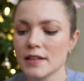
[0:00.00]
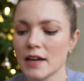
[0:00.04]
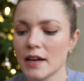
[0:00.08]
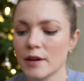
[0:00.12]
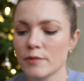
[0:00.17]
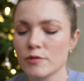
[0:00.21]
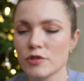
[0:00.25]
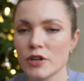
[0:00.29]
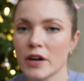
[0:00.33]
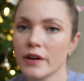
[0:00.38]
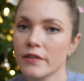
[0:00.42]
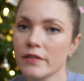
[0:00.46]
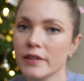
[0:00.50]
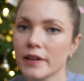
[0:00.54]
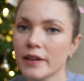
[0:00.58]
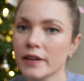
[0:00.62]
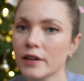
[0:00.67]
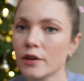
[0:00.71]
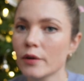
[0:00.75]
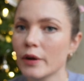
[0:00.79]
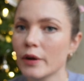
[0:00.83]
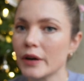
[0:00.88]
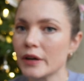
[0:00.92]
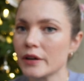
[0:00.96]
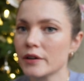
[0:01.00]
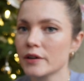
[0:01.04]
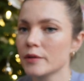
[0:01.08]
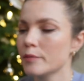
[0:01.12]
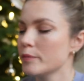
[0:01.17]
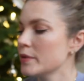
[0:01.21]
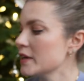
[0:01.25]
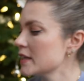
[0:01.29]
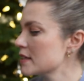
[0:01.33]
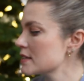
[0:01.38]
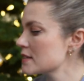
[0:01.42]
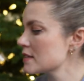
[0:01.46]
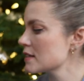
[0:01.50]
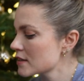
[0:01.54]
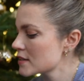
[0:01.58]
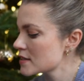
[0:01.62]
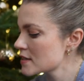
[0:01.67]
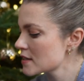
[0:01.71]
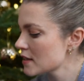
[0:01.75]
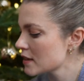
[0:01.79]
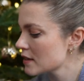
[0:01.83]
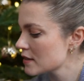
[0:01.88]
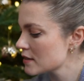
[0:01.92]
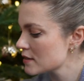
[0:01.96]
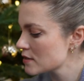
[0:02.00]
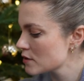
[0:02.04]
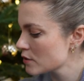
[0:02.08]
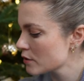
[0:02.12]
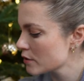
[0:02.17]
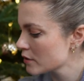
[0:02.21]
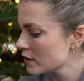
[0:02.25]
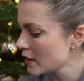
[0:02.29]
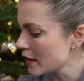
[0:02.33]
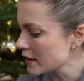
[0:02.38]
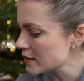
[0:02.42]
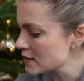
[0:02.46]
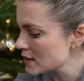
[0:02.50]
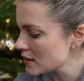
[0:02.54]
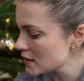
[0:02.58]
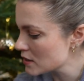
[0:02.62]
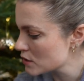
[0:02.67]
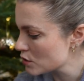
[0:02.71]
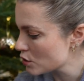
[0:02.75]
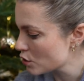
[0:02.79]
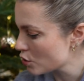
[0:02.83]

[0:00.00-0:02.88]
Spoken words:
I'm traveling quite a bit this year, so that is